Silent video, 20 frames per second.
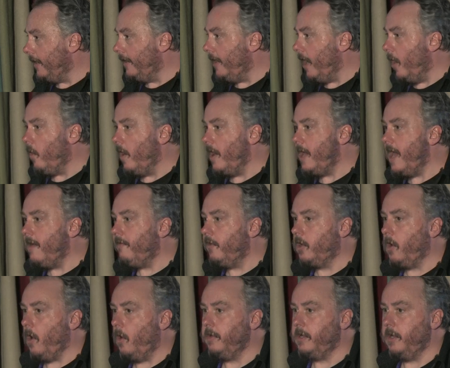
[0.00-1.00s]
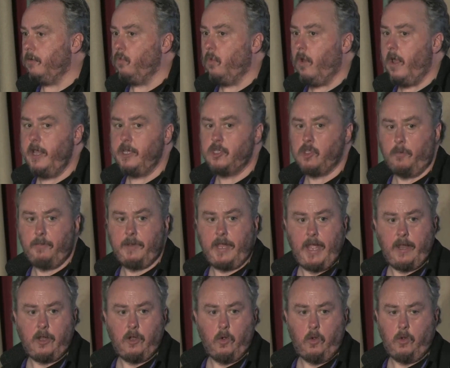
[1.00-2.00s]
Now, we're never going to rise up,
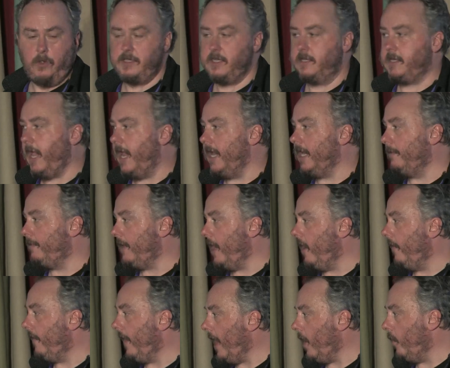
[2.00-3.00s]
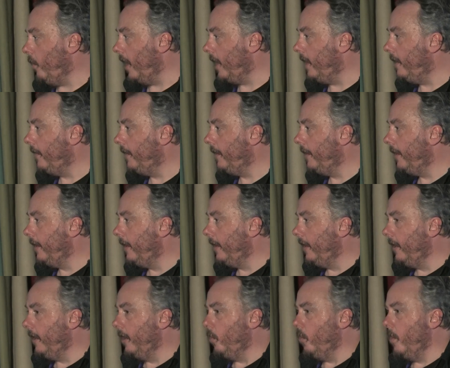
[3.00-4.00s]
get guns, and take them down that way.
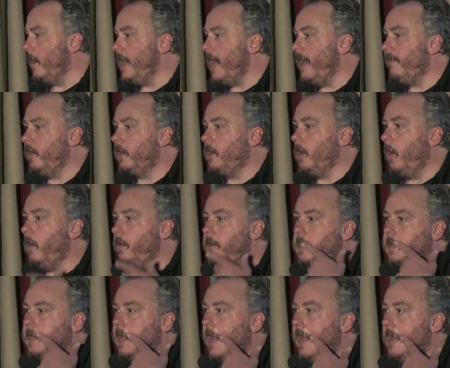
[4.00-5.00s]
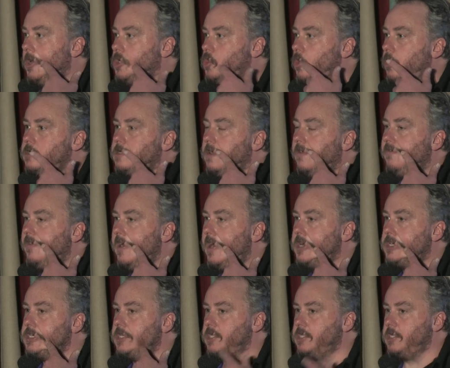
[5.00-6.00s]
We're never going to get a just and
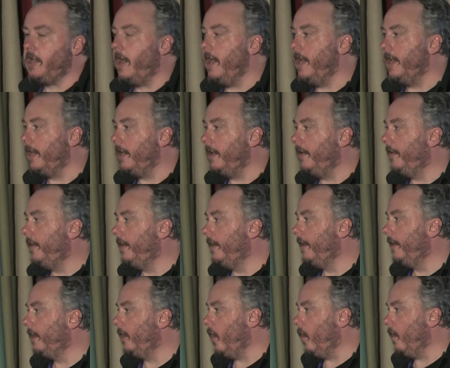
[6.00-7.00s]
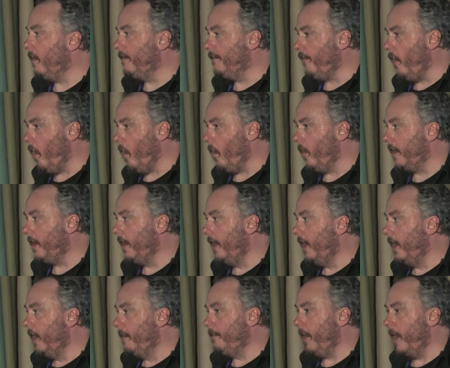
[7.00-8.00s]
fair society going forward
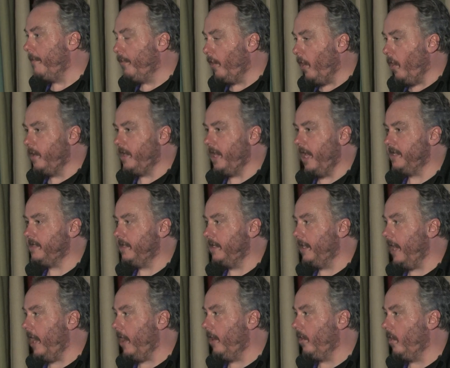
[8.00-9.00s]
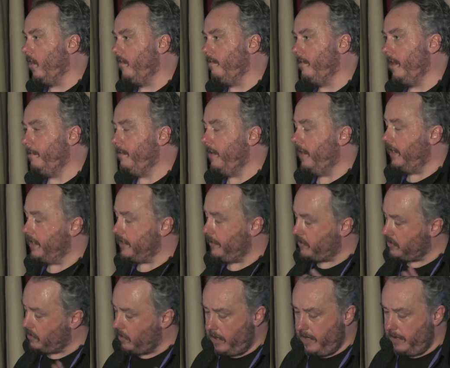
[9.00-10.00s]
by protesting down a government building. I'm
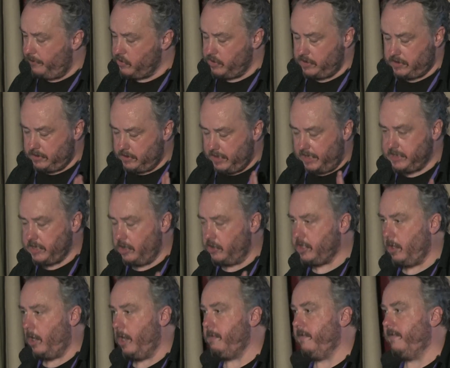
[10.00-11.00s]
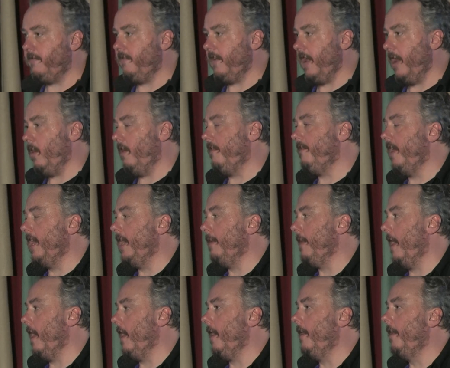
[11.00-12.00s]
sorry, that's just how I feel
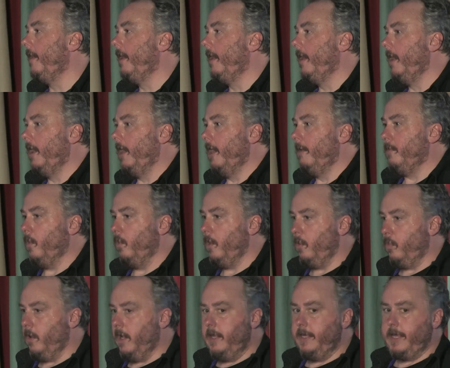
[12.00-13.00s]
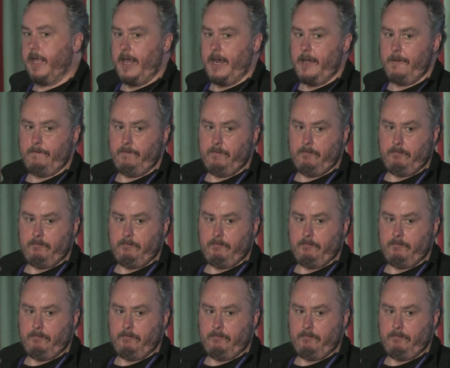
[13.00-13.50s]
about it. But we will get it